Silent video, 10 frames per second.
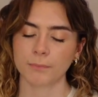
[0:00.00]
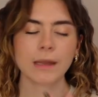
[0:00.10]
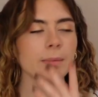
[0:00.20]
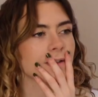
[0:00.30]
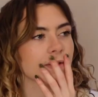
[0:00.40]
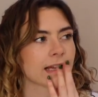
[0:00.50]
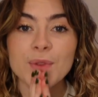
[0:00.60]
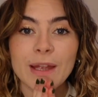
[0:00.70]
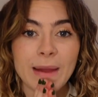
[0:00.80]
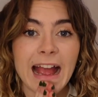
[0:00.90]
Maybe I'll do that.
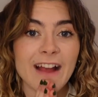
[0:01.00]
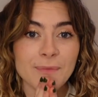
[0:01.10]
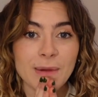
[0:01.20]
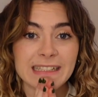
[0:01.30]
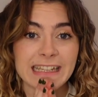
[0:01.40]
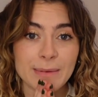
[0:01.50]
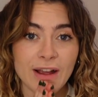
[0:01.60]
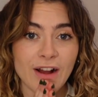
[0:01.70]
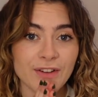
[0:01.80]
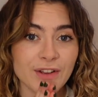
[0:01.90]
There we have my
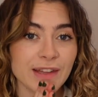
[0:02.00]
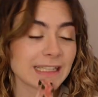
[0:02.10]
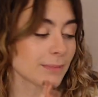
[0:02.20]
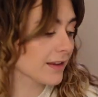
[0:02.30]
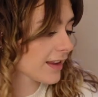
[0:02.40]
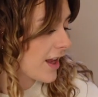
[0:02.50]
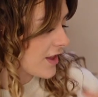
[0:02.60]
TBR for this month.